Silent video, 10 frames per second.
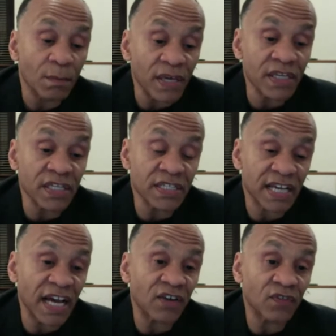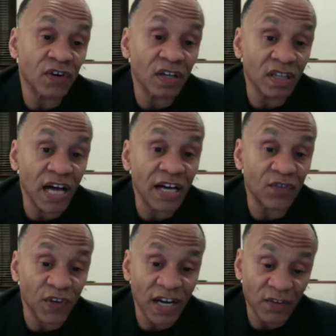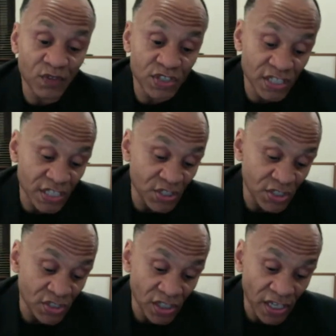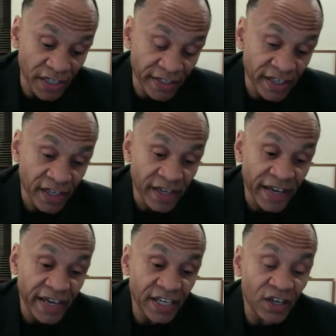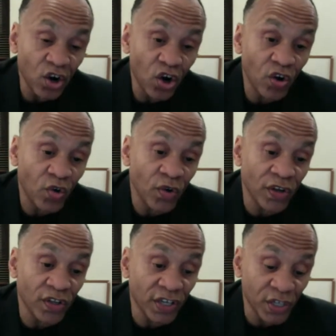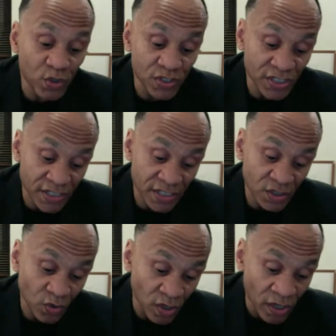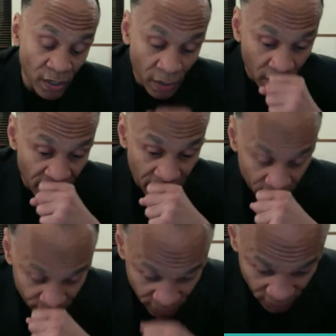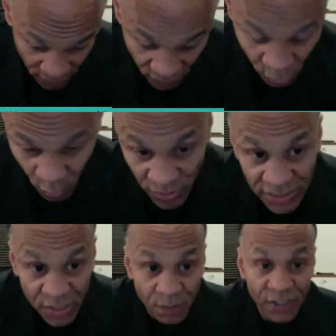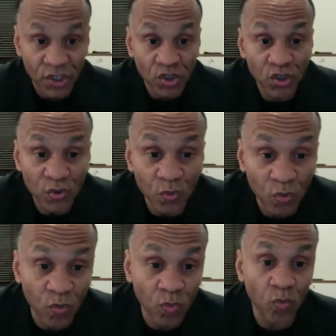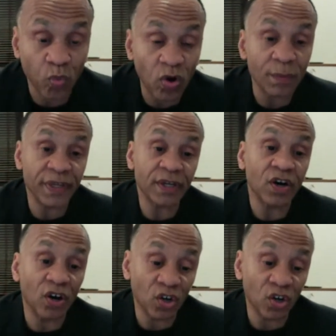men need a lot of conversations like, hey, here's the deal. You need to be a good woman